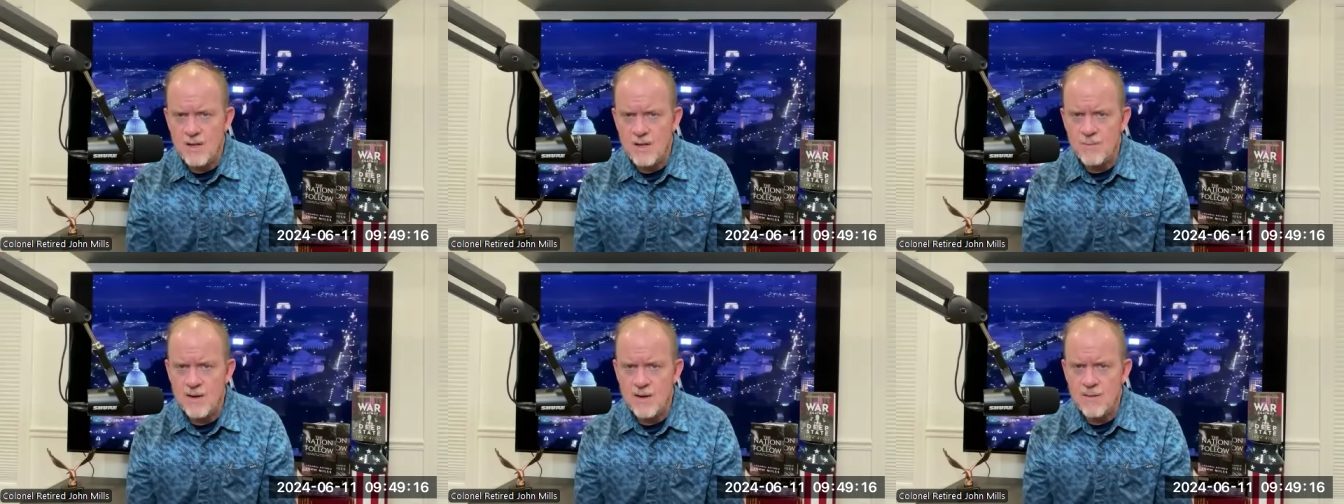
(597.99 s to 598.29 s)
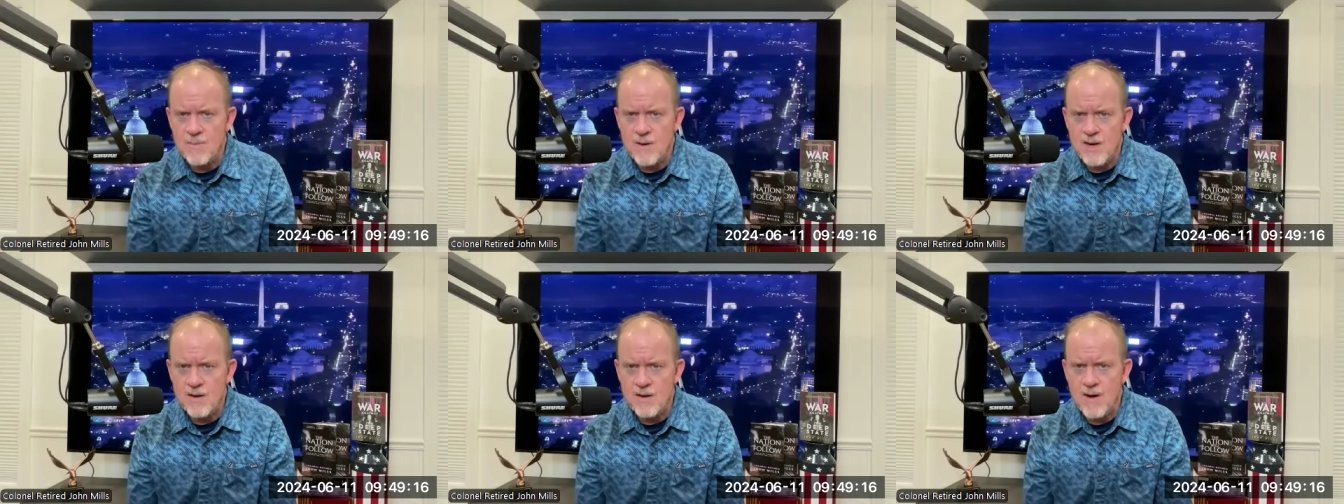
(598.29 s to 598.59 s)
My
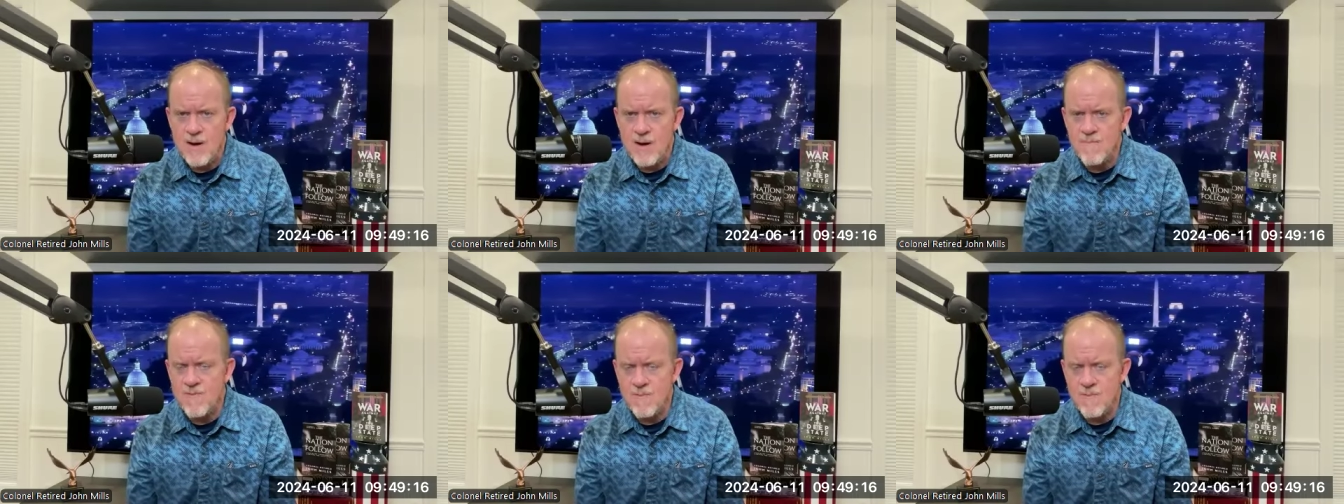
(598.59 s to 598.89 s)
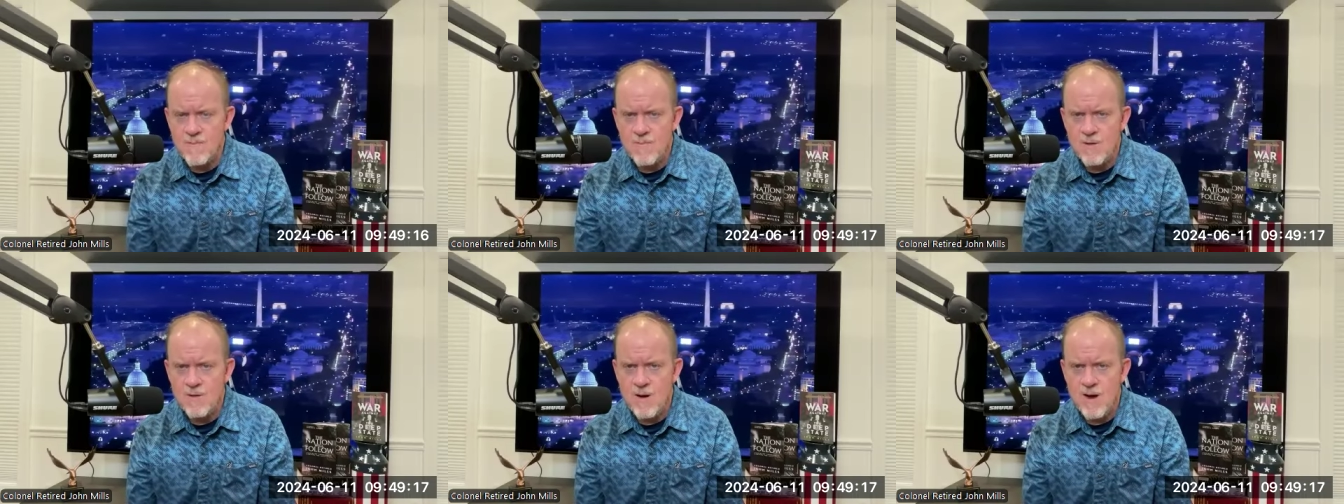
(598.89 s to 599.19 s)
my grand
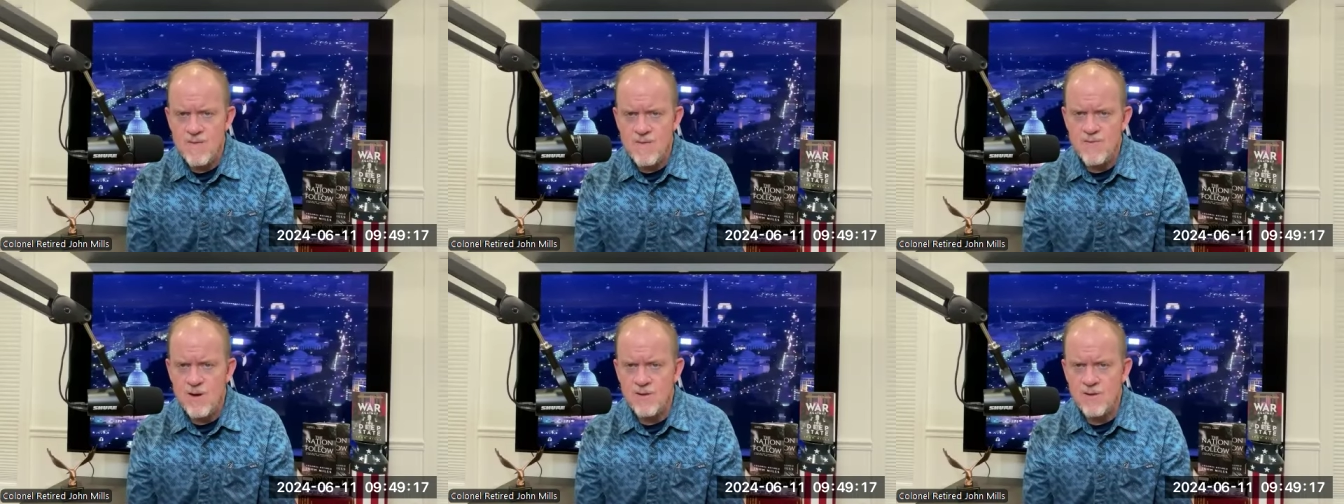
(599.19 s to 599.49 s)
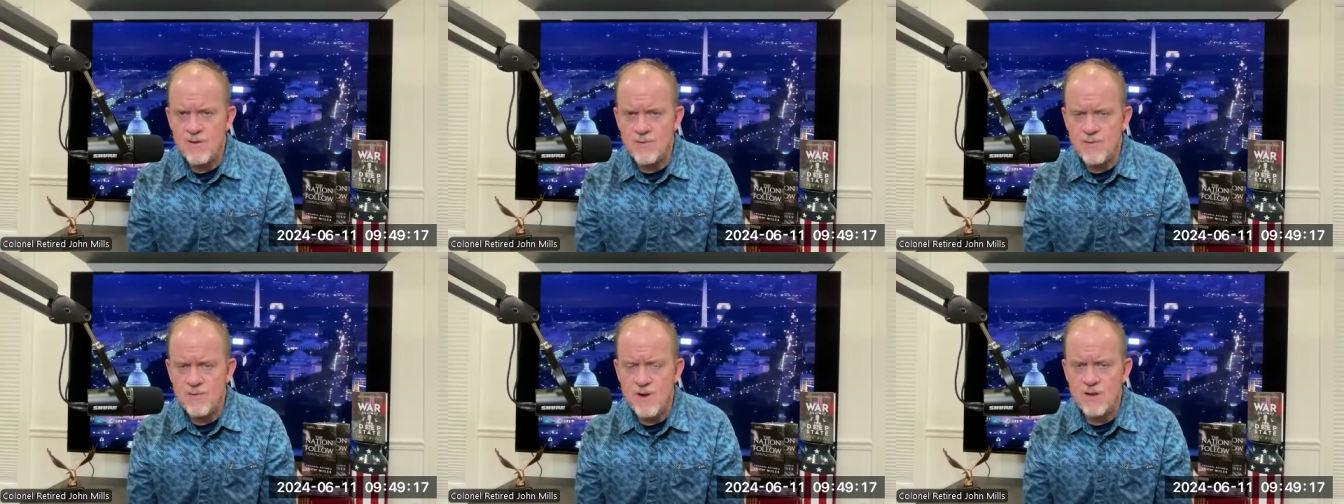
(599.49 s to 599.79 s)

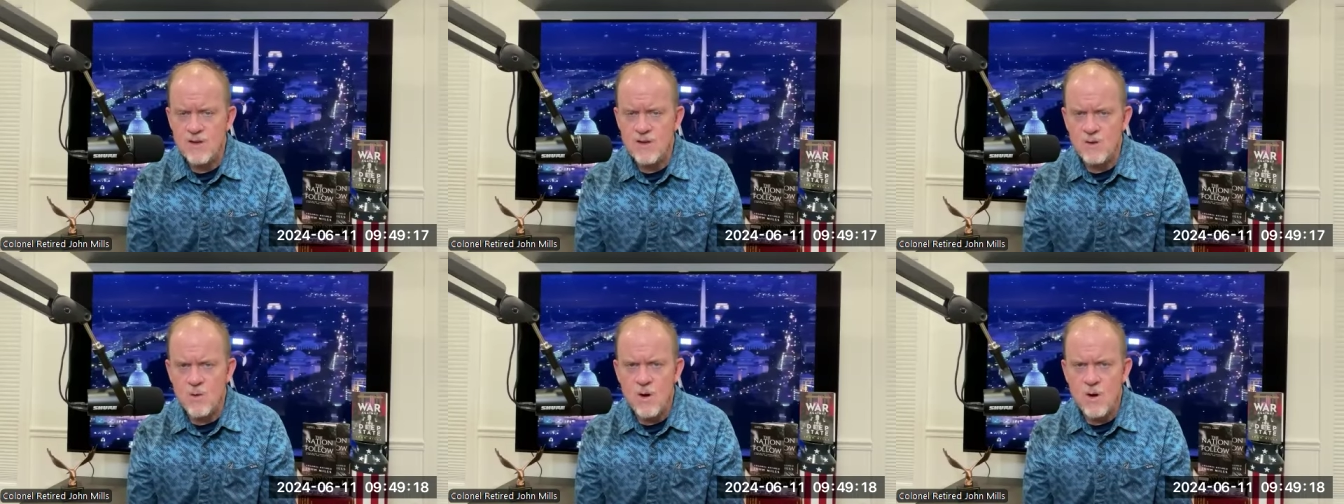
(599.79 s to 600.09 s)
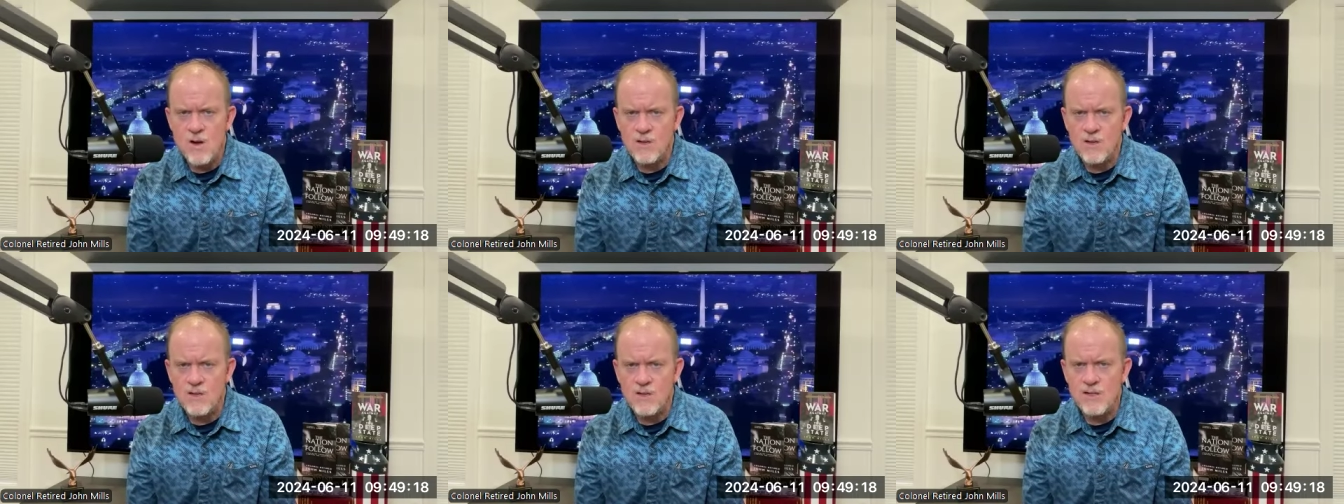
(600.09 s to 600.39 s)
grandfather fought on
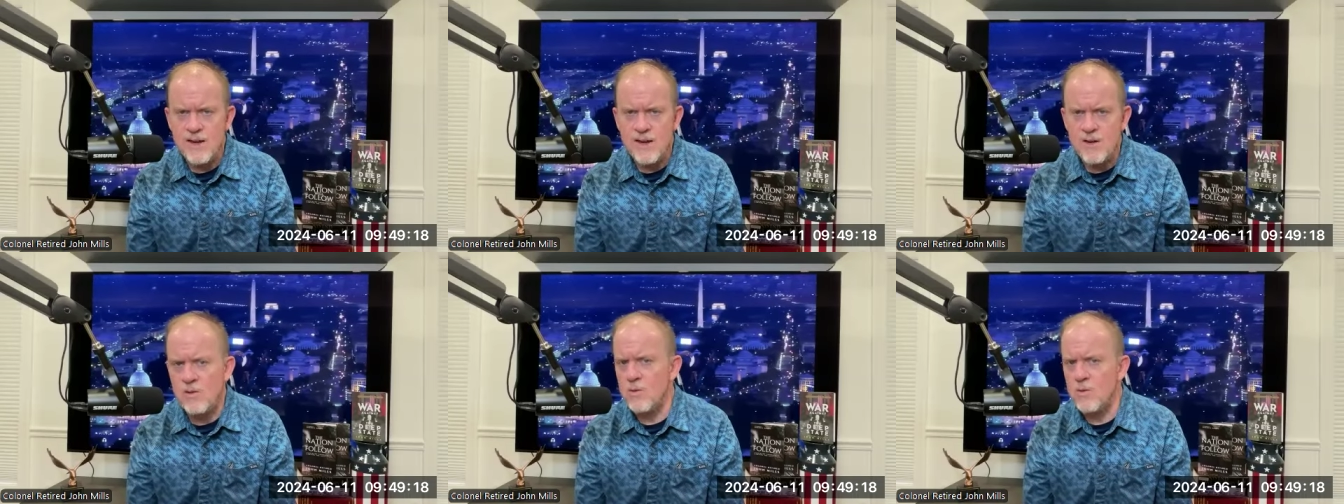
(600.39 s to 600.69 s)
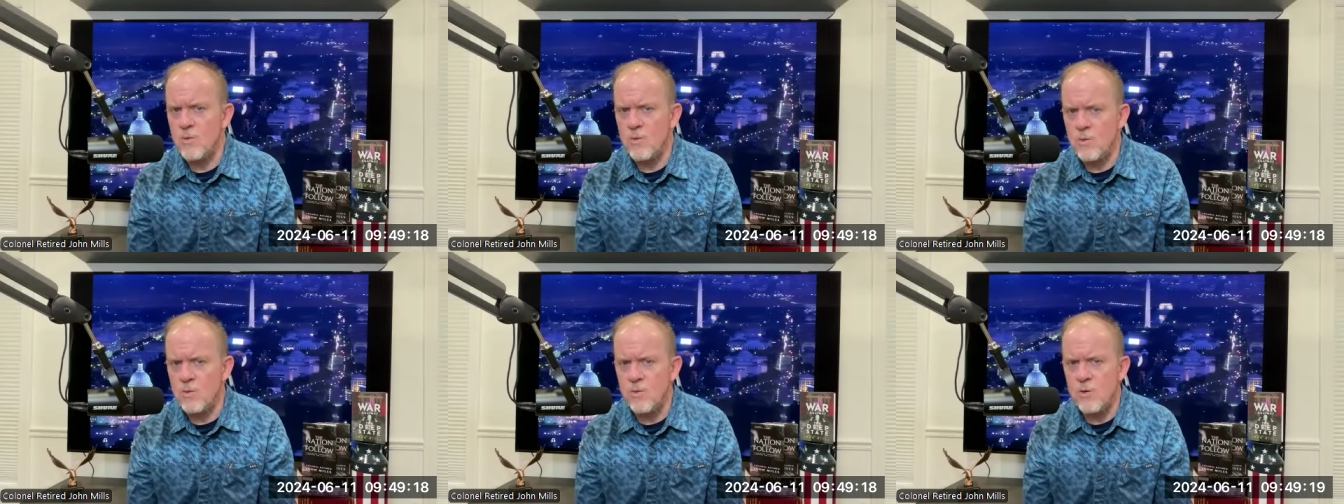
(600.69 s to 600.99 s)
Guadalcanal in
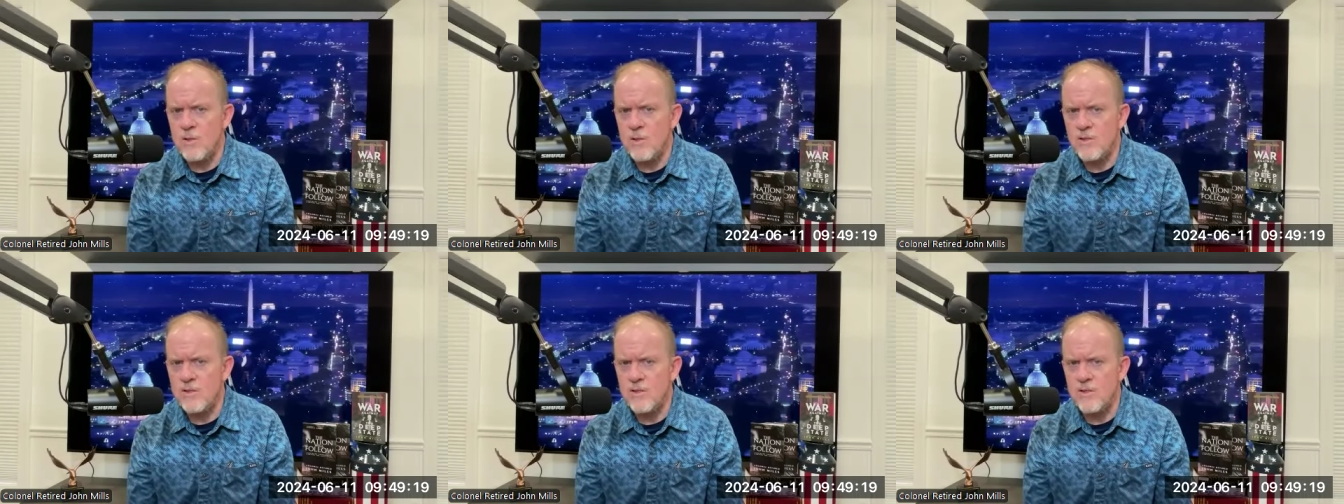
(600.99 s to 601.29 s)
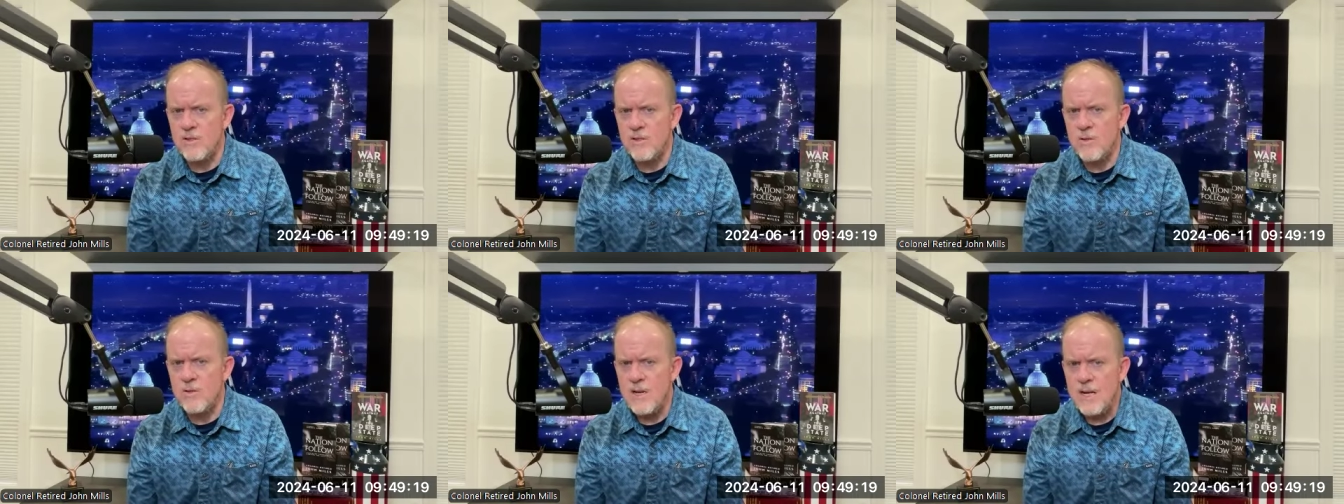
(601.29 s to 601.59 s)
World War
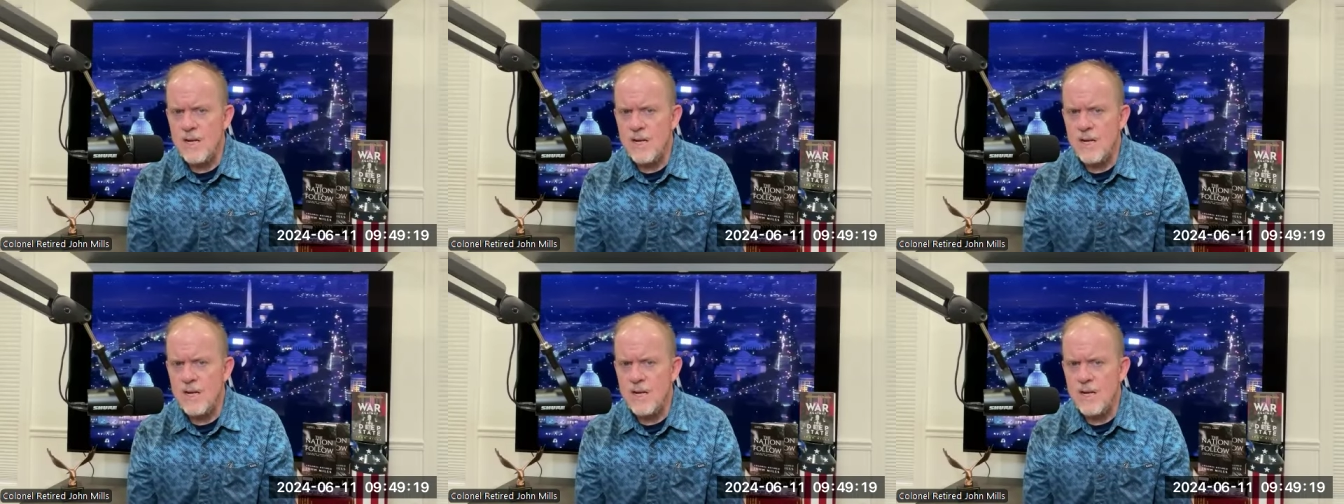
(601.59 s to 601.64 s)
II,